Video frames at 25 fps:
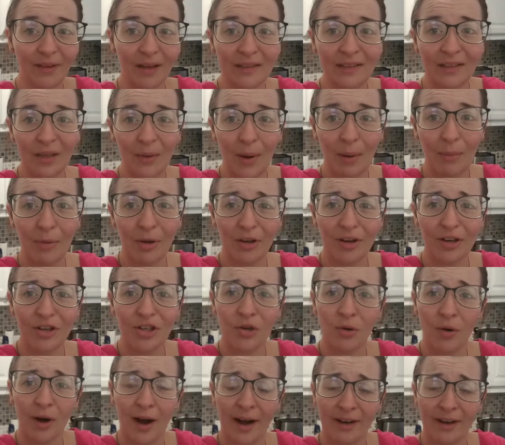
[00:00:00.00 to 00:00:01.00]
So I'm going to
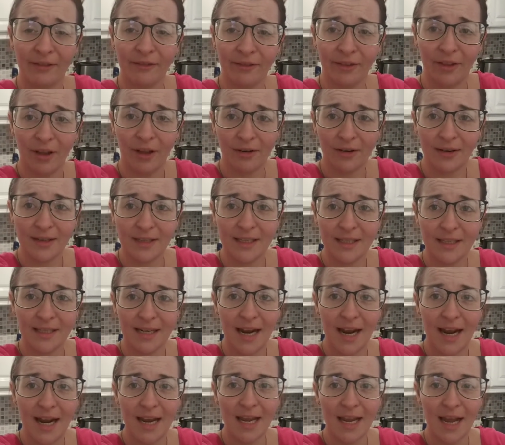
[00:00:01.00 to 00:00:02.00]
try and vlog
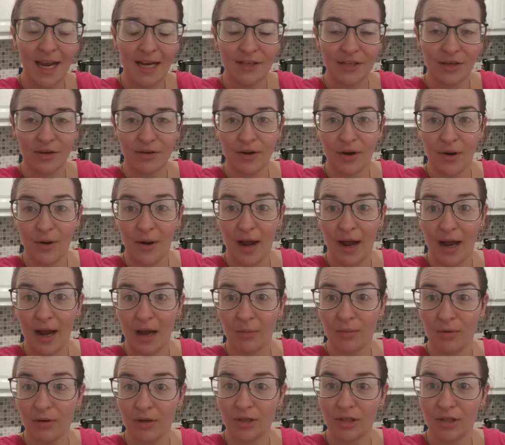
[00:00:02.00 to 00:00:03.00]
today. I don't know how
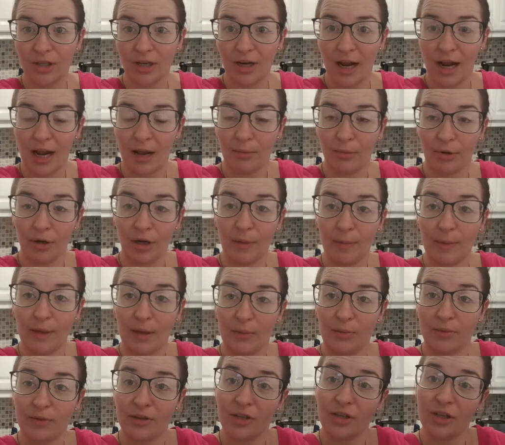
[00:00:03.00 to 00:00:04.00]
much I'm going to be
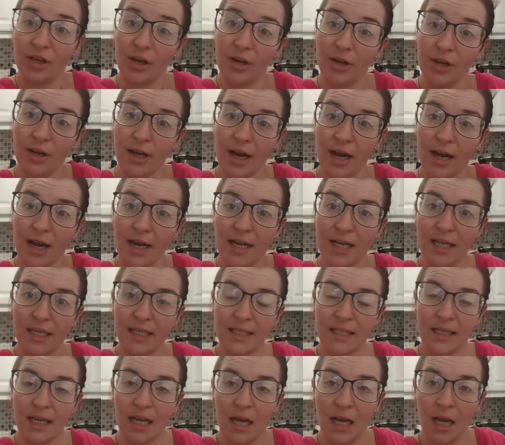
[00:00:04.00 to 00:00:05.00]
able to show you
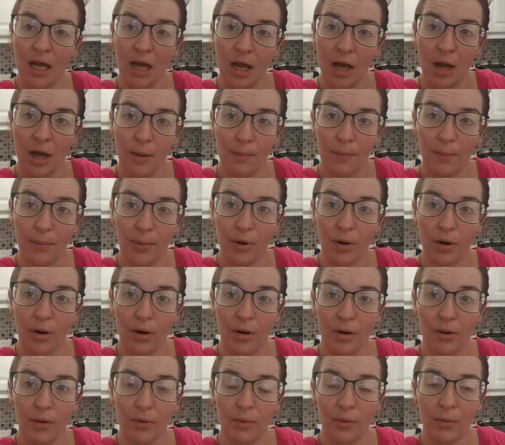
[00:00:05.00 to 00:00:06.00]
guys,
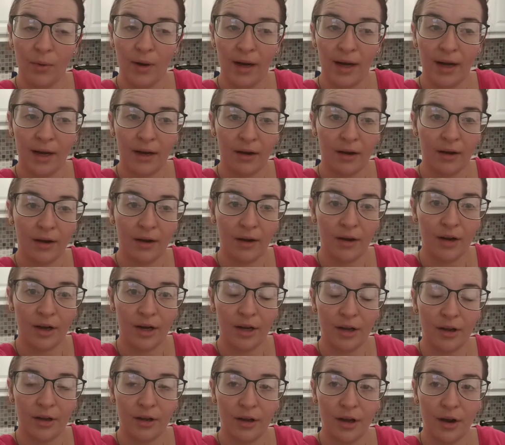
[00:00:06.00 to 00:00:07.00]
but we're going
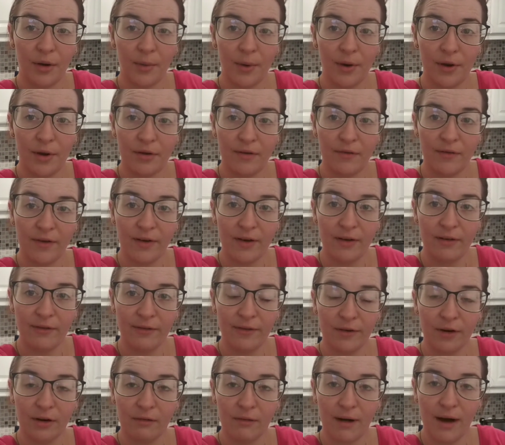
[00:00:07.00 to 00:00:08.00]
to go over
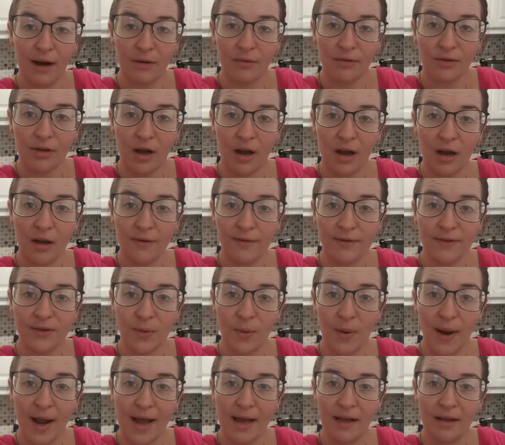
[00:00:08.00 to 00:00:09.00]
for around
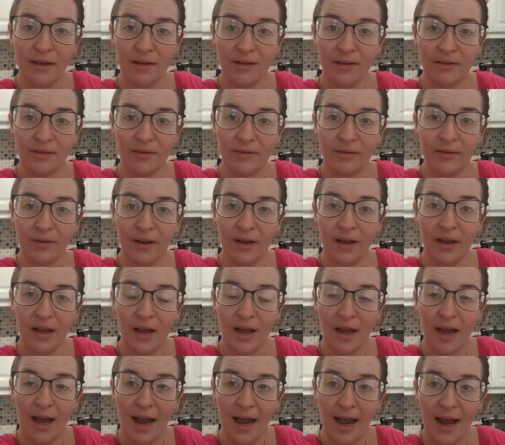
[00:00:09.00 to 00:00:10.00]
12:30
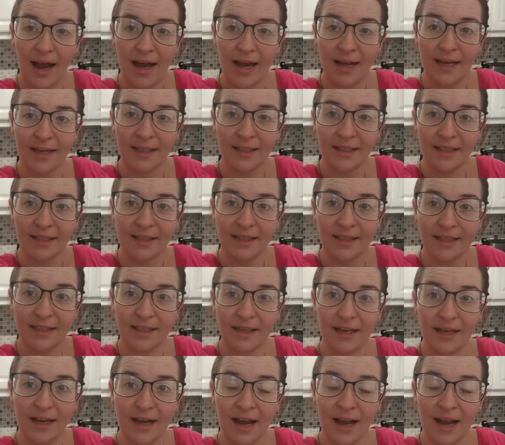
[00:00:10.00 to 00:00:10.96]
and